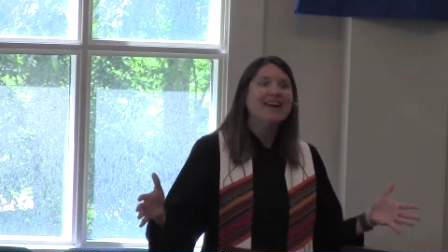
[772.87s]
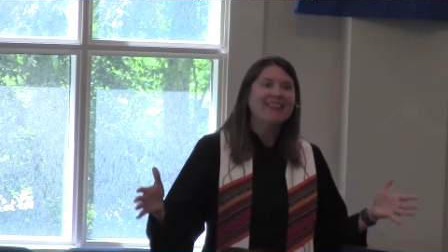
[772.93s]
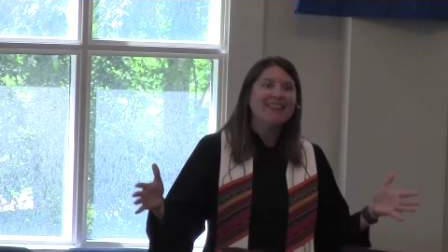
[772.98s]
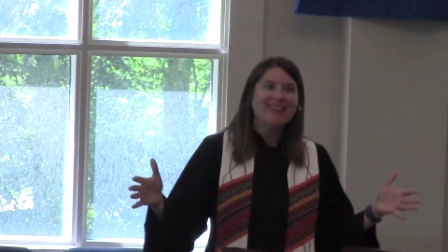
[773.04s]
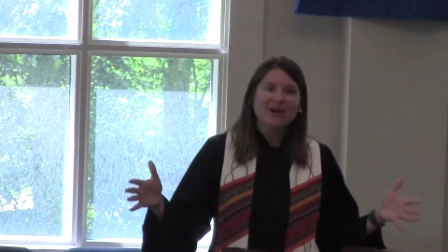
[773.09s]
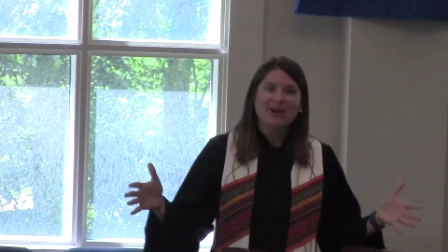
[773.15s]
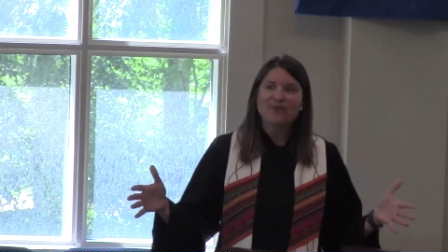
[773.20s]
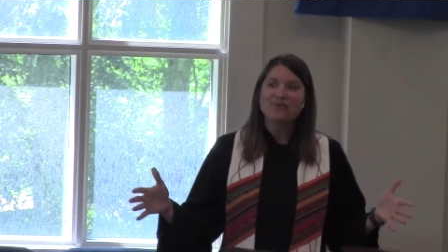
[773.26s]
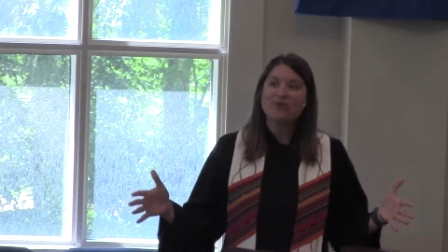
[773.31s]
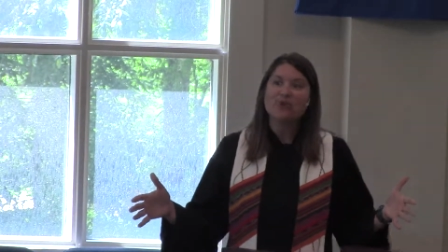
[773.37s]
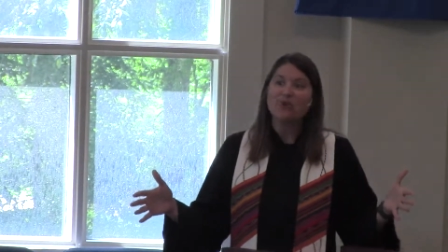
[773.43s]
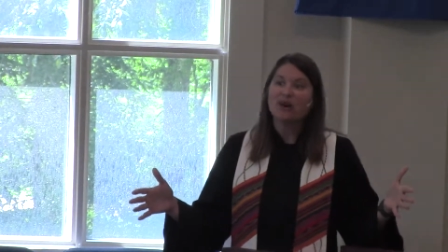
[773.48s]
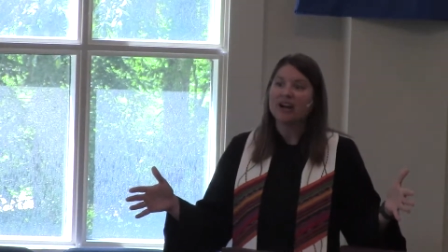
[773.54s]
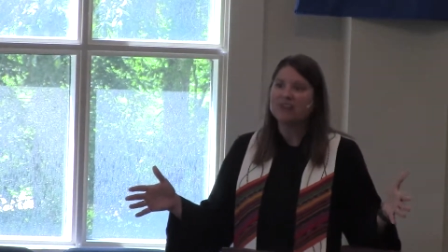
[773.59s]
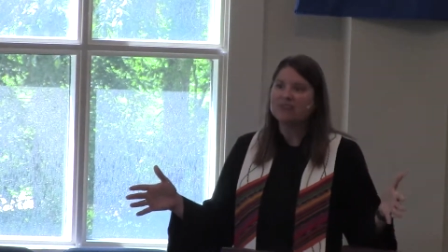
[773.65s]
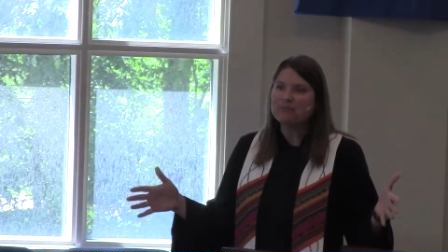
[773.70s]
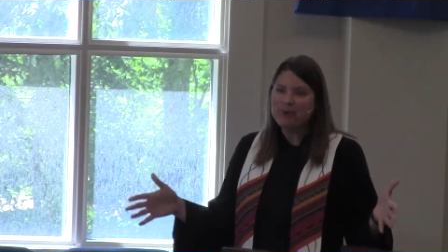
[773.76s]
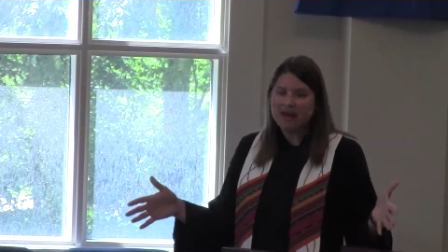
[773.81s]
therefore,
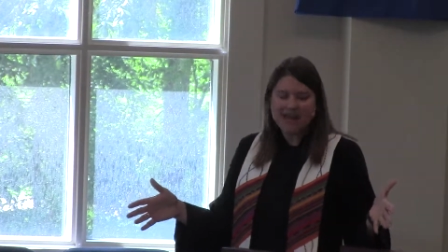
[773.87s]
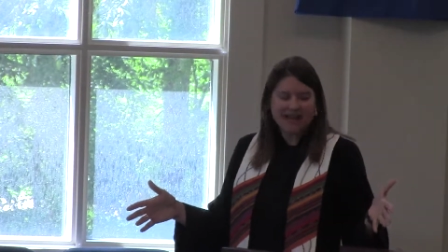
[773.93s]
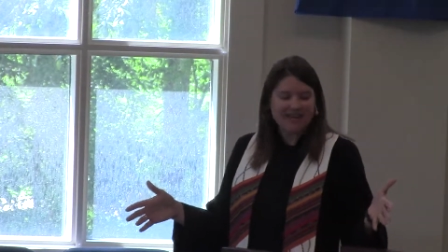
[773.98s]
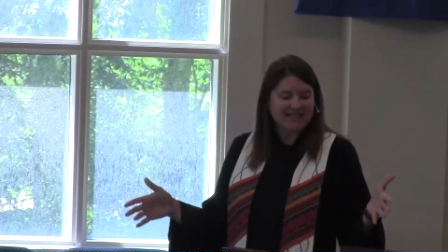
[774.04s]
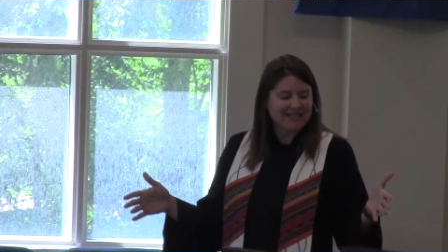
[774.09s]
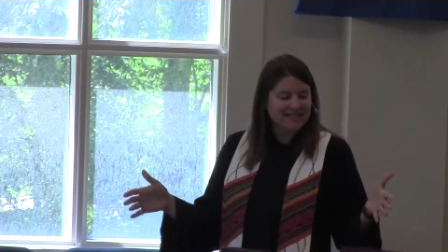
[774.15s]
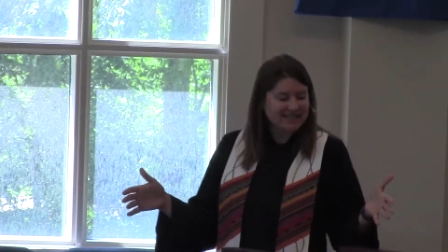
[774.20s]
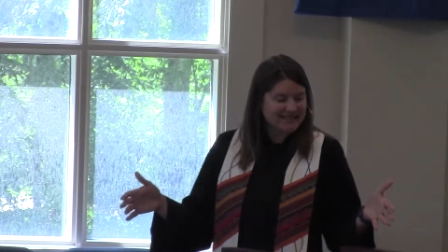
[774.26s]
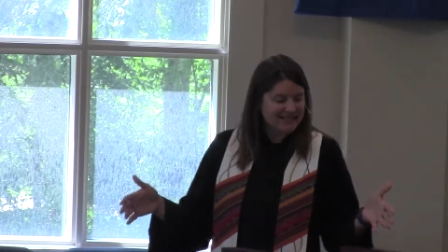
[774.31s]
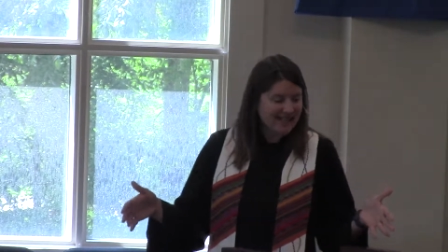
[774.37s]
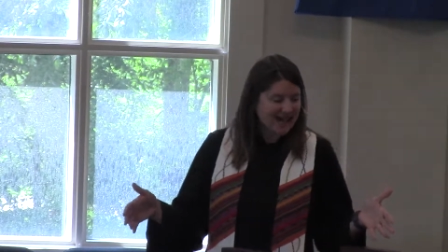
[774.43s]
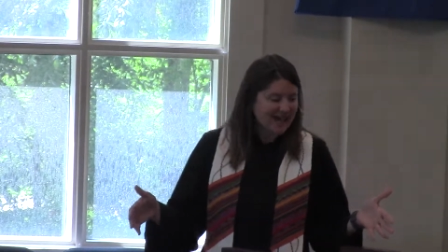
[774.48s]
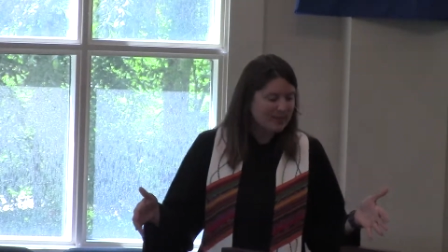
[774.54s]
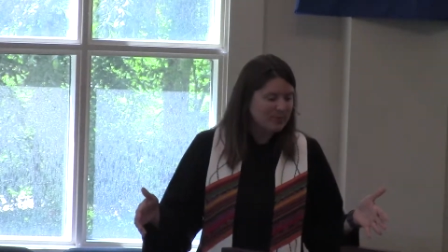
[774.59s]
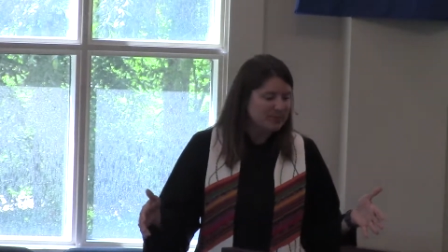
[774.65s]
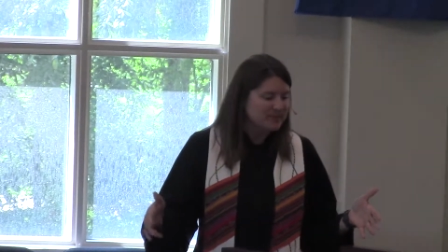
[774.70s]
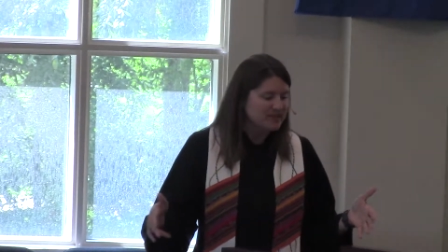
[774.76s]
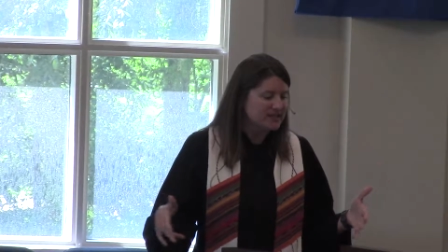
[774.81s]
and make
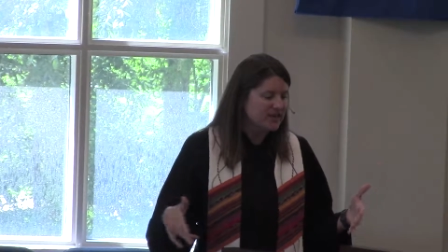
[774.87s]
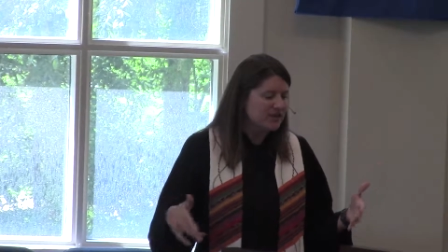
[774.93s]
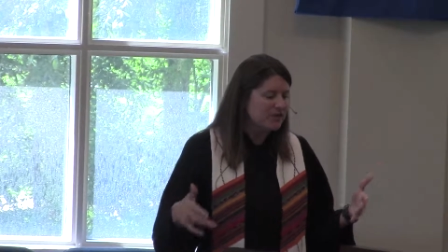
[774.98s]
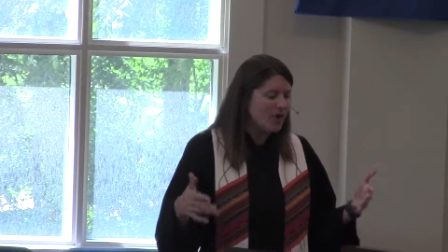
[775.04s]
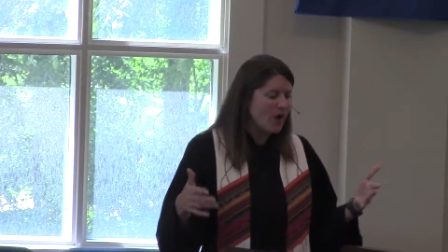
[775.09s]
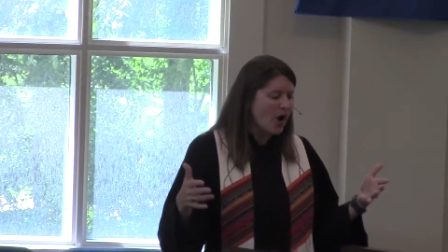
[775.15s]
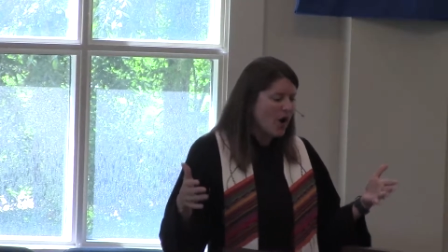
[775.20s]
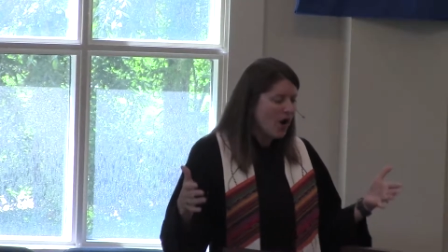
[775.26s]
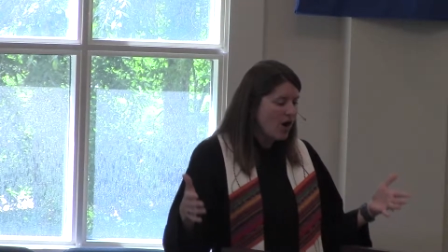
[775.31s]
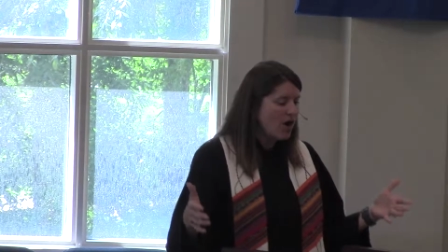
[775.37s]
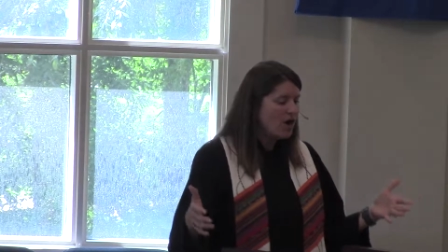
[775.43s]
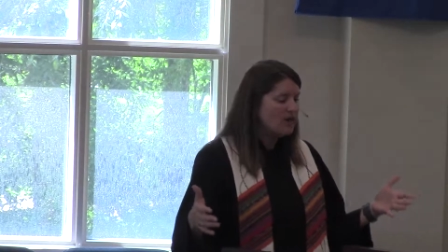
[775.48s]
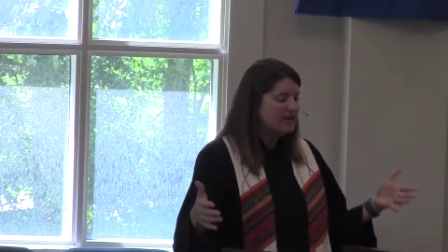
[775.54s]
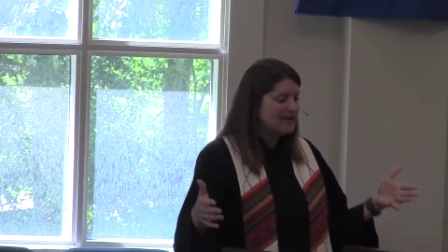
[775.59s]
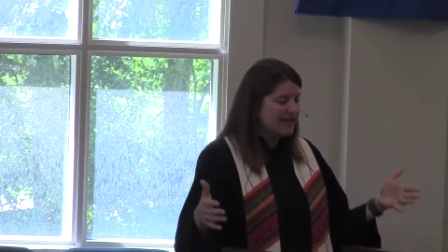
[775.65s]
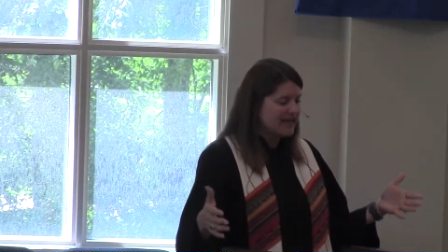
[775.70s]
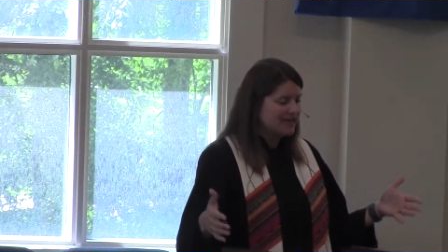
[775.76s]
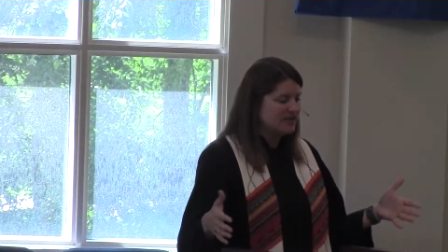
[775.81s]
disciples of all
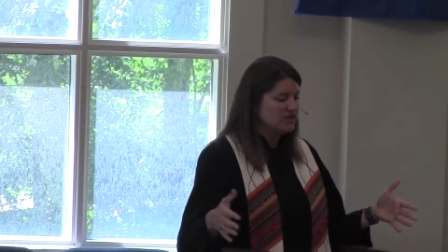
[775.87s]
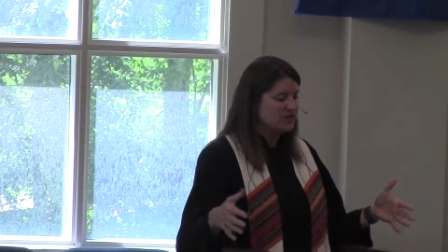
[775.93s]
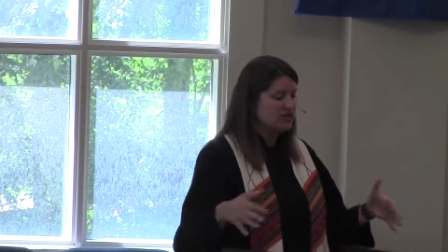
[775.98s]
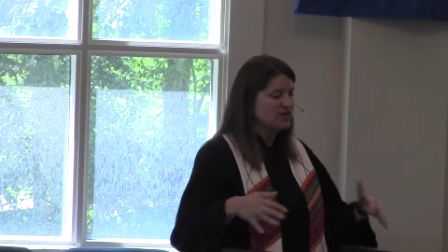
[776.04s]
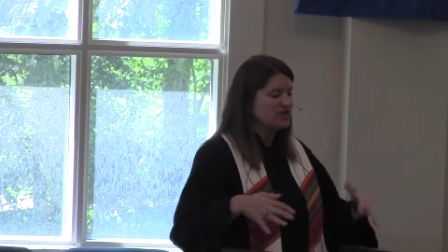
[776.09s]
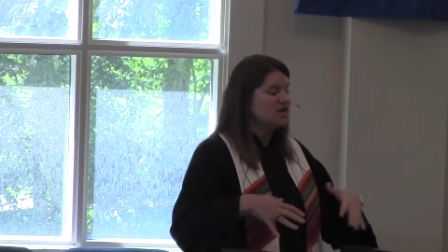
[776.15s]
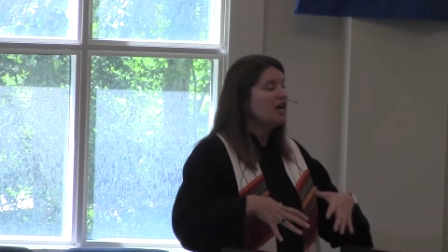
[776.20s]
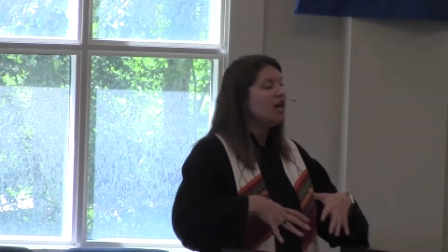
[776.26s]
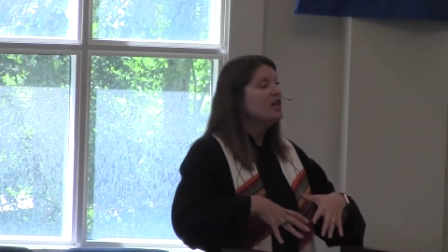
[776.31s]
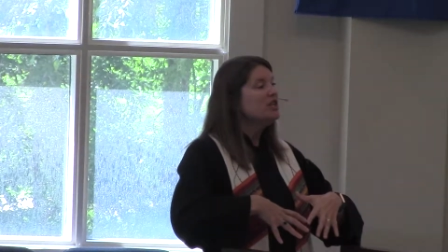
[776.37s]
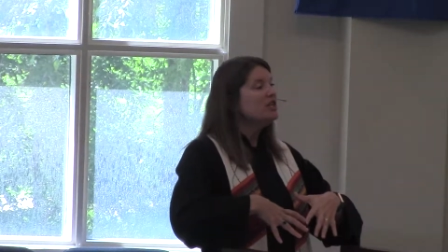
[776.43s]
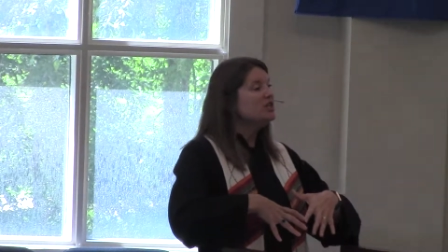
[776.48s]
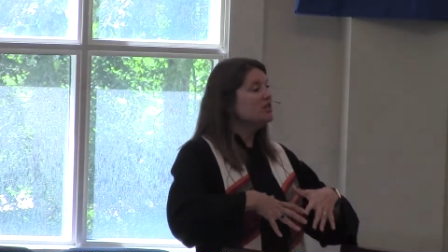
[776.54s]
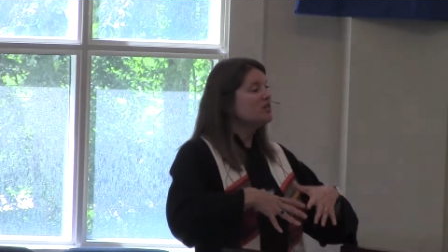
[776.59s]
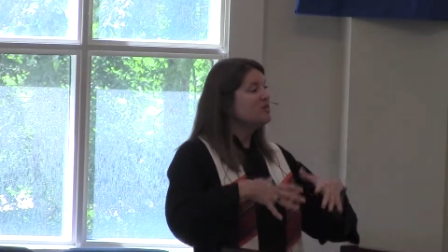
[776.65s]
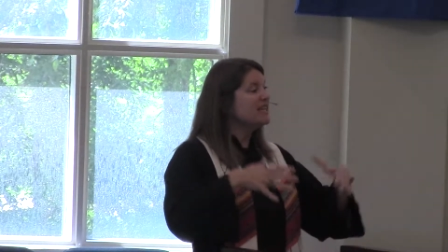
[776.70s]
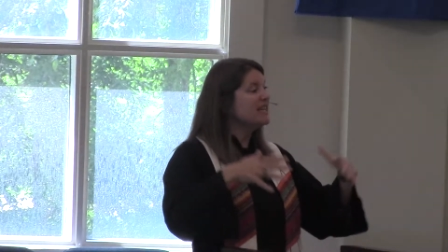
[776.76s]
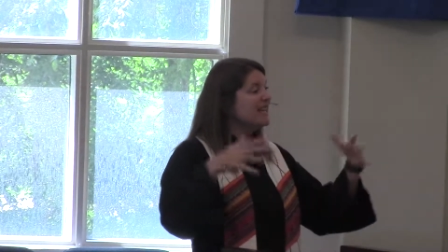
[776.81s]
nations
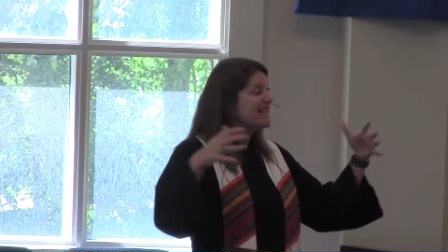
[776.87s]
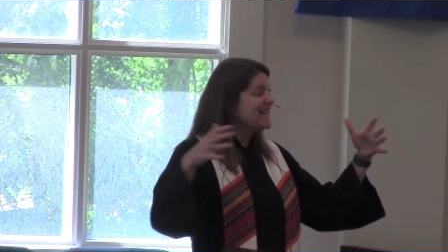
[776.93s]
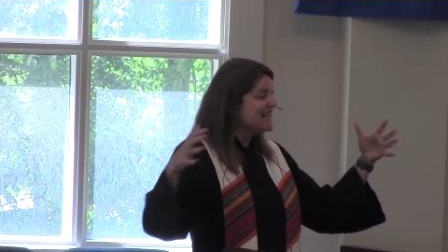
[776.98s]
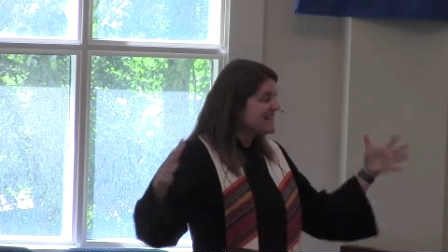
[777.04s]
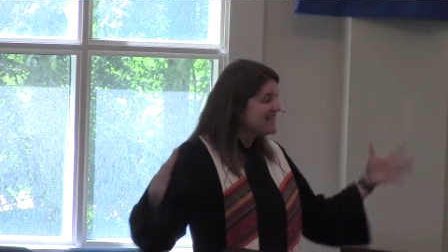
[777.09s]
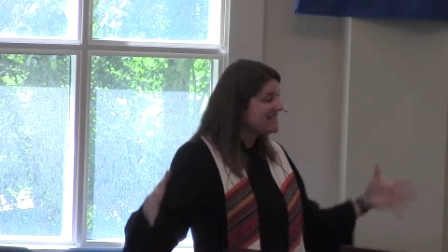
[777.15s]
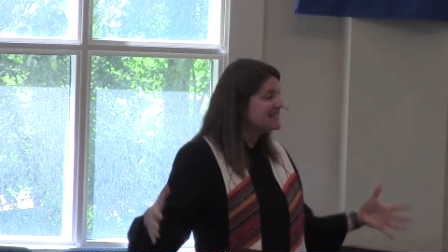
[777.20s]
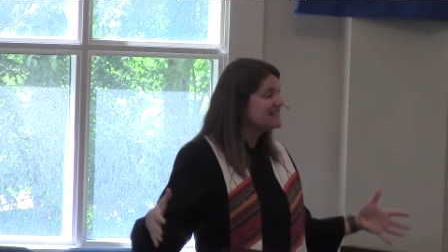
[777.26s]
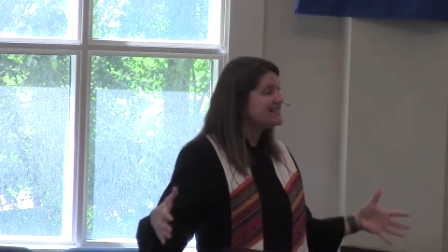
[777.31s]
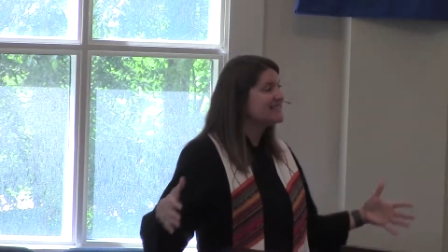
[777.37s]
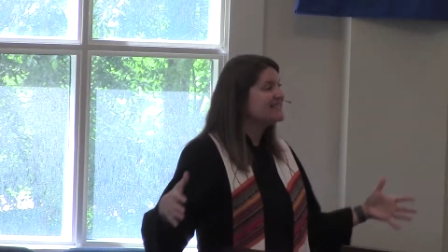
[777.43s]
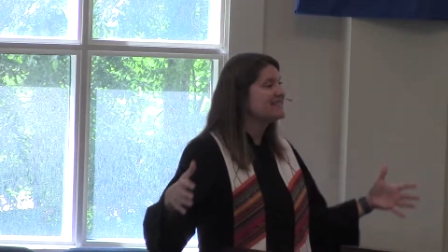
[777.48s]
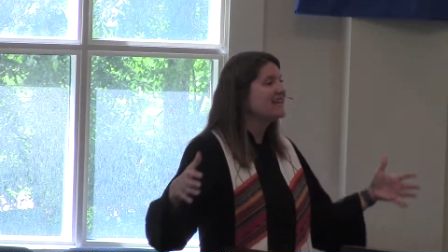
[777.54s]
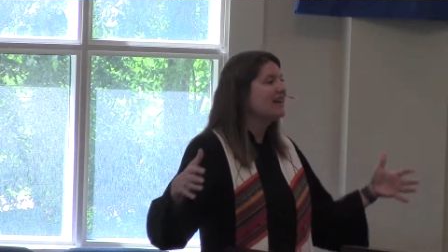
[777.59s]
to the ends